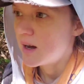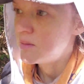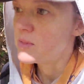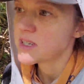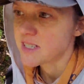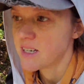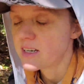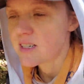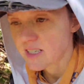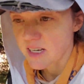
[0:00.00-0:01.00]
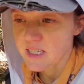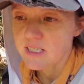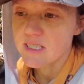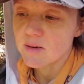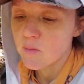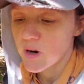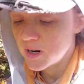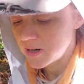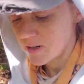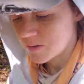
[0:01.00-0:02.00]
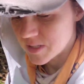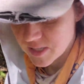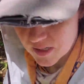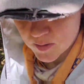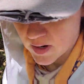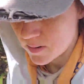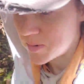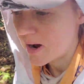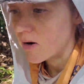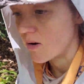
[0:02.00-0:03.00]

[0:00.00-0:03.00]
I missed an intersection somewhere, and it would seem I am now